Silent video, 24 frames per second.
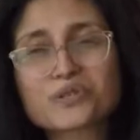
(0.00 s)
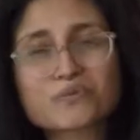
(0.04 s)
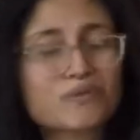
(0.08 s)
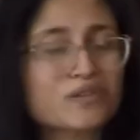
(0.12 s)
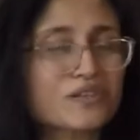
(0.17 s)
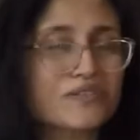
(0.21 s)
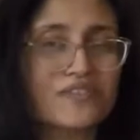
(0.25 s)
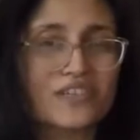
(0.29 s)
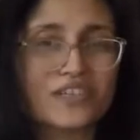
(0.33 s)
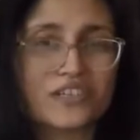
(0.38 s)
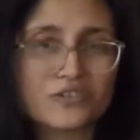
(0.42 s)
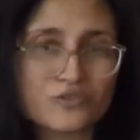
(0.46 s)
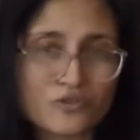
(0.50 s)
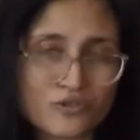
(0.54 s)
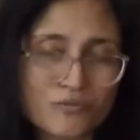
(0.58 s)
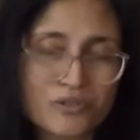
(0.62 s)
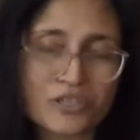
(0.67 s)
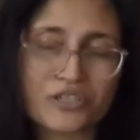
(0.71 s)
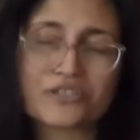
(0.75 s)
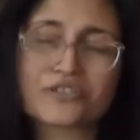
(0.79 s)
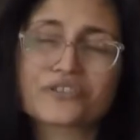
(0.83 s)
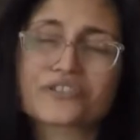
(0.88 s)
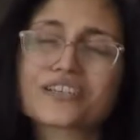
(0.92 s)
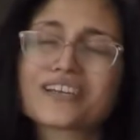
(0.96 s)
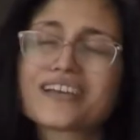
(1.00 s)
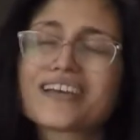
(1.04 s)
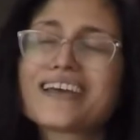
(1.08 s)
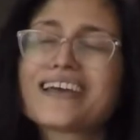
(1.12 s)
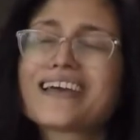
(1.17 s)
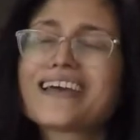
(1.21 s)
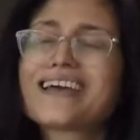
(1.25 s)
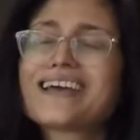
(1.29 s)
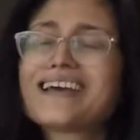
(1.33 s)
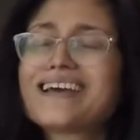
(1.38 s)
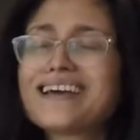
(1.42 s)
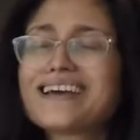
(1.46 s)
one of the contributors.
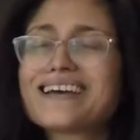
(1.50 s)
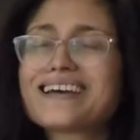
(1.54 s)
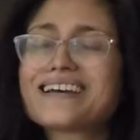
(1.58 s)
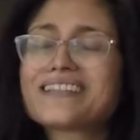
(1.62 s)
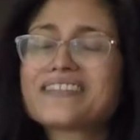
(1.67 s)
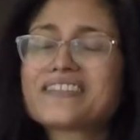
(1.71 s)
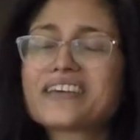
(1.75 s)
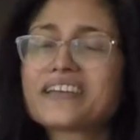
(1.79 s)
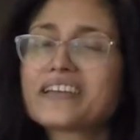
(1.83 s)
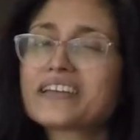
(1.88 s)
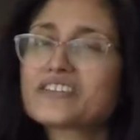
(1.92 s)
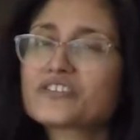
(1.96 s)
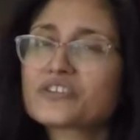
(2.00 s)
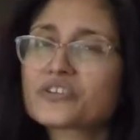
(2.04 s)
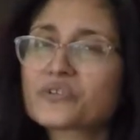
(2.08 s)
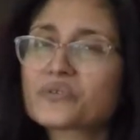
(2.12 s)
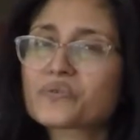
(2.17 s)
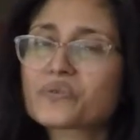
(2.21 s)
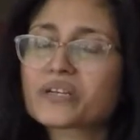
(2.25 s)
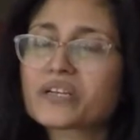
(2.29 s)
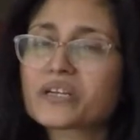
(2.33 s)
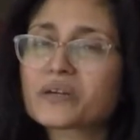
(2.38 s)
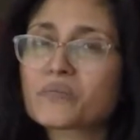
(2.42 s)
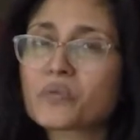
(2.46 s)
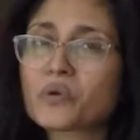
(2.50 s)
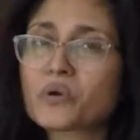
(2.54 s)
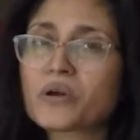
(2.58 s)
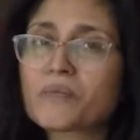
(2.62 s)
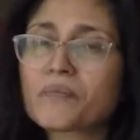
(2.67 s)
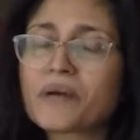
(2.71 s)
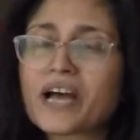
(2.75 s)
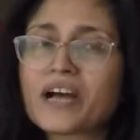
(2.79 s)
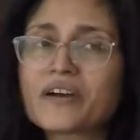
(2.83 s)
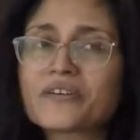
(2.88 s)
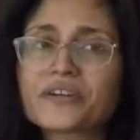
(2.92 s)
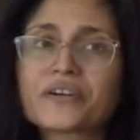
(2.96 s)
And then I started reading more
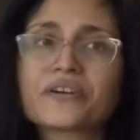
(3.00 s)
about her,